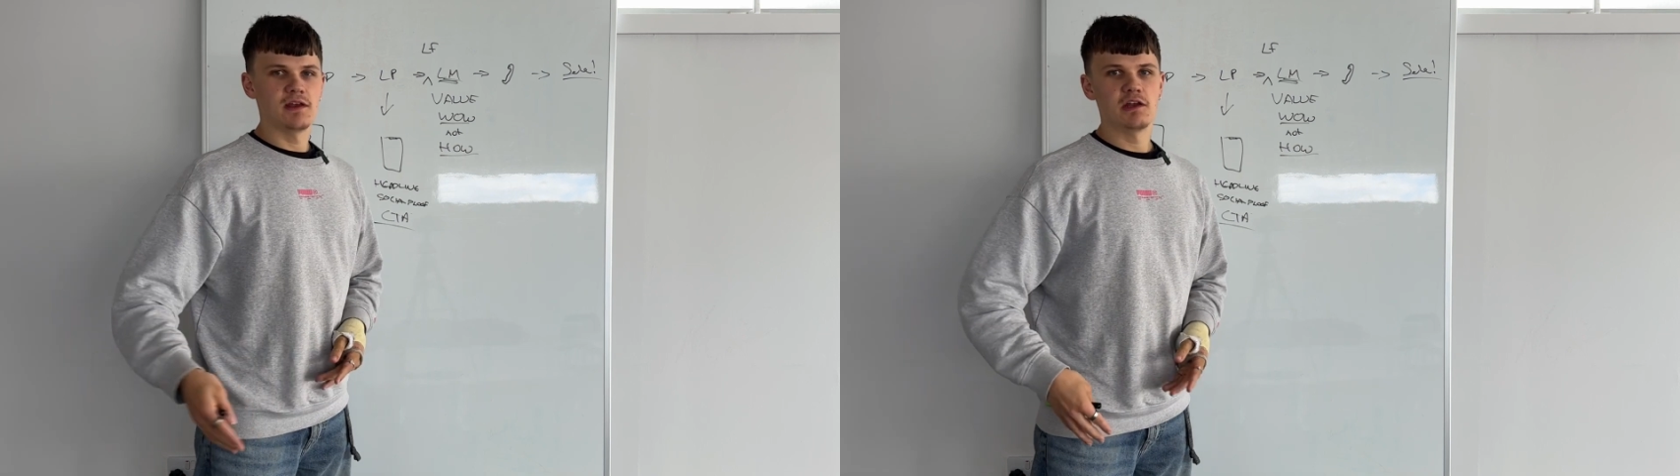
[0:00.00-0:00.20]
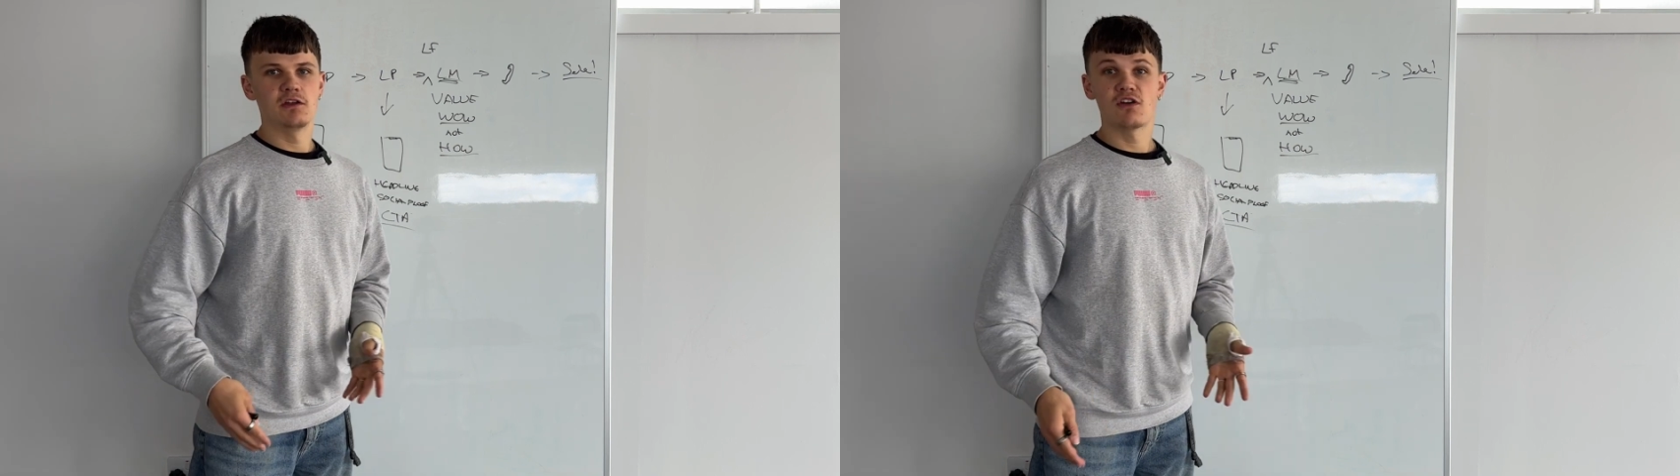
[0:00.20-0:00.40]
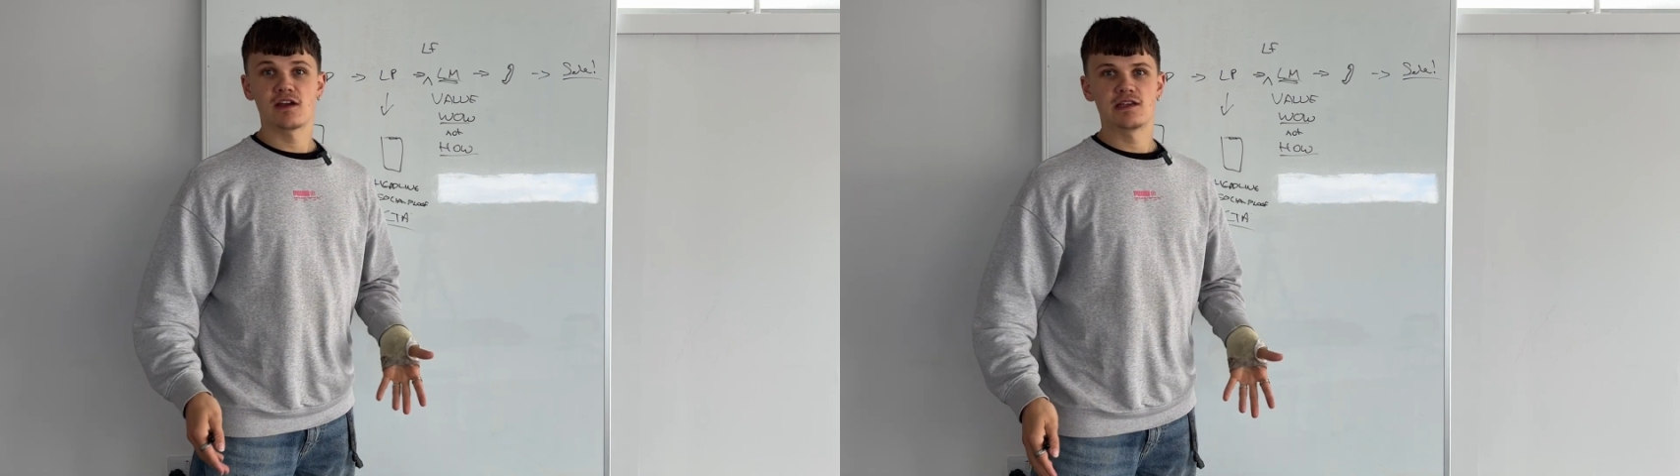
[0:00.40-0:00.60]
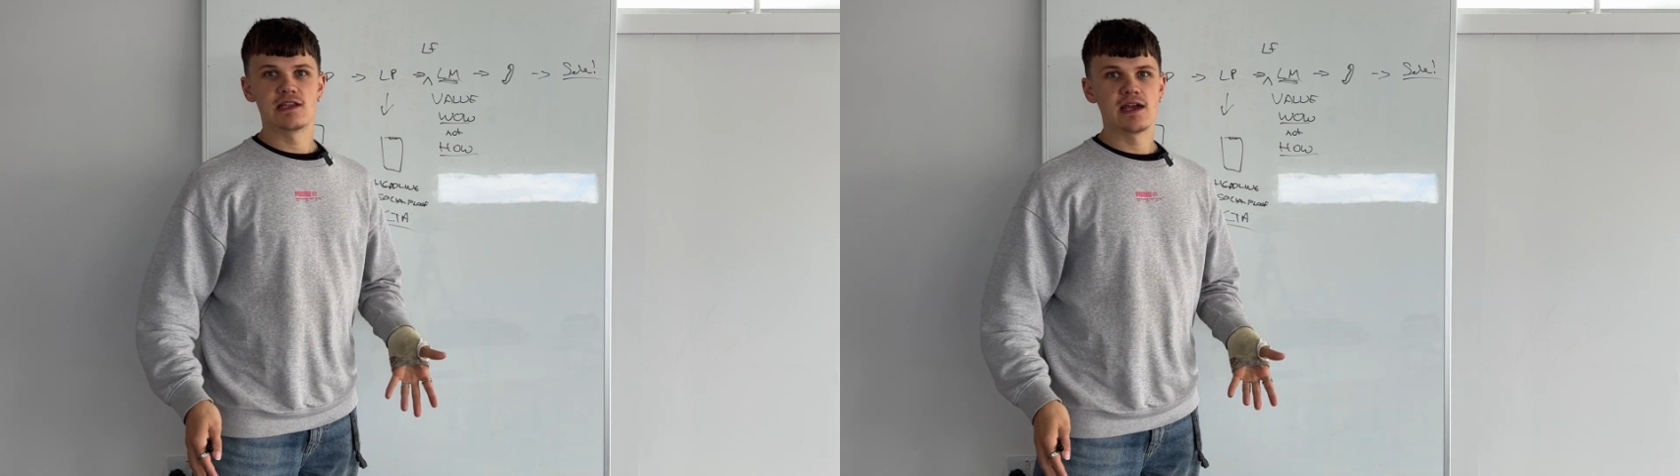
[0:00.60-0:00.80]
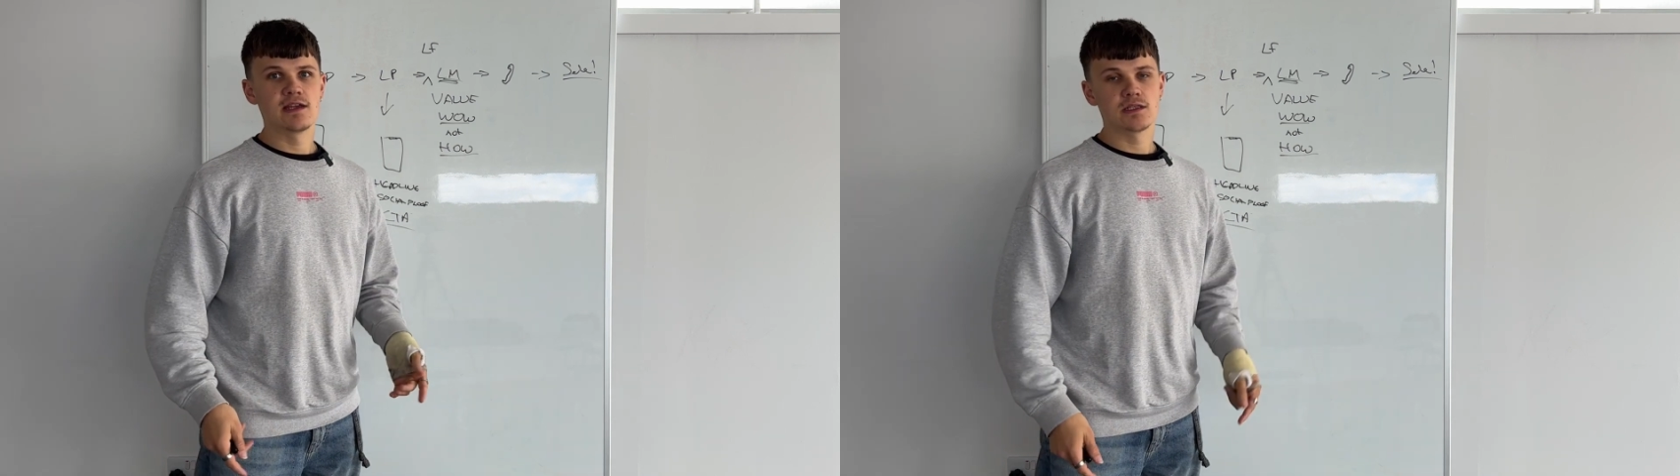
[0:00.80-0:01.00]
in 90
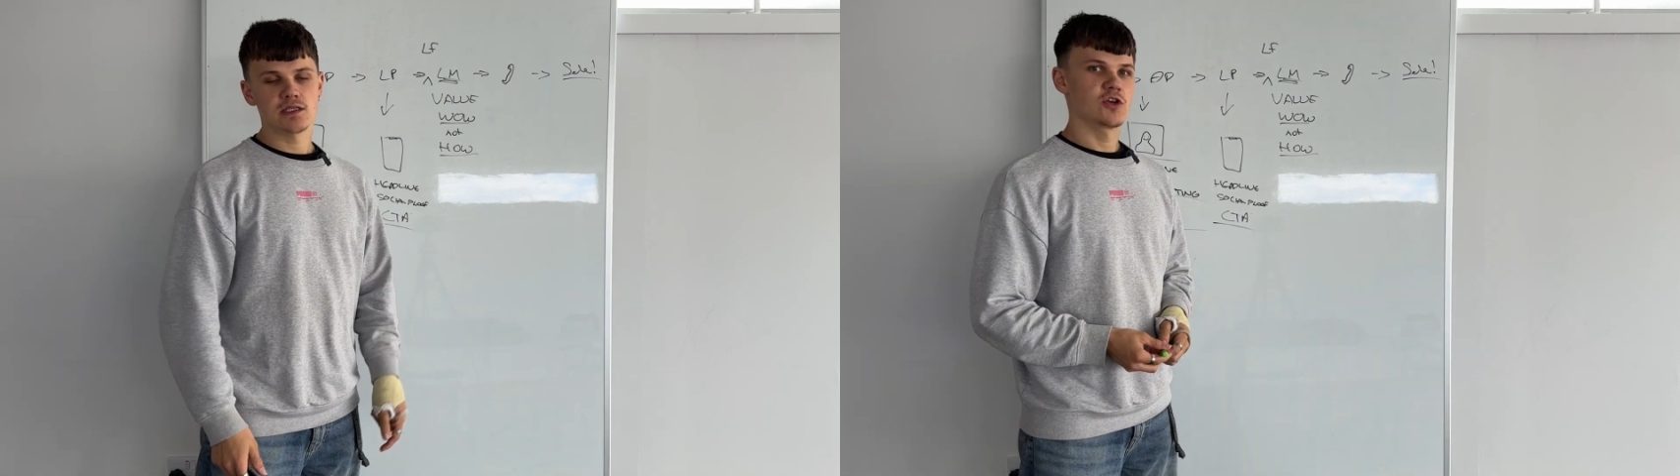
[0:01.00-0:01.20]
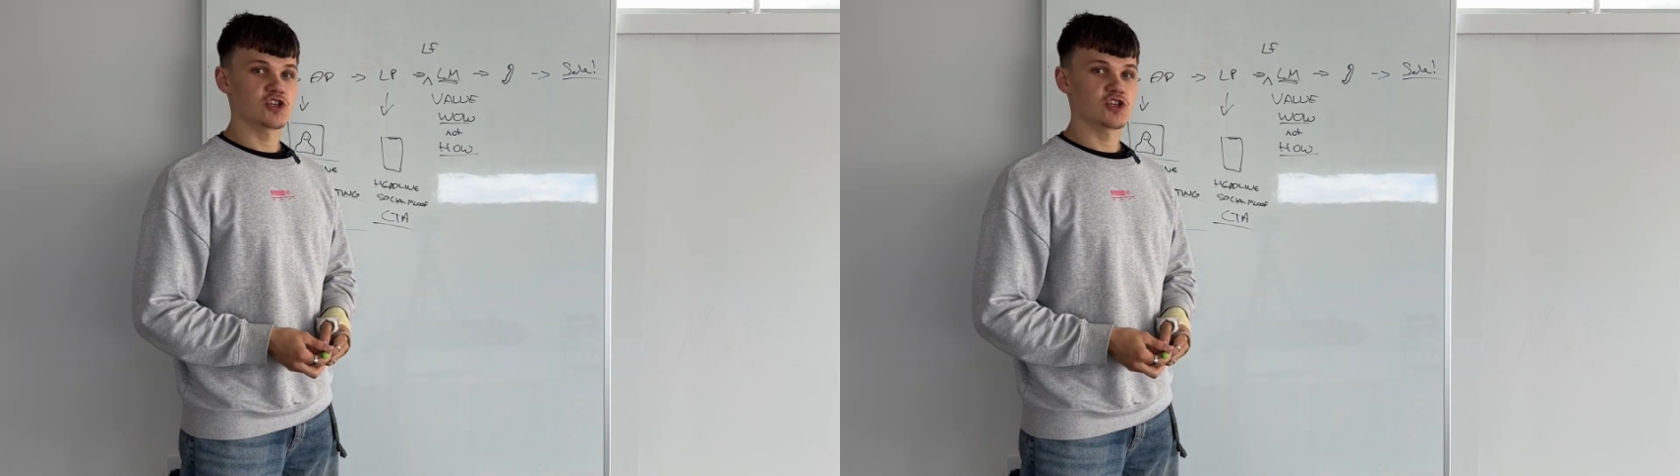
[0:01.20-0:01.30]
days.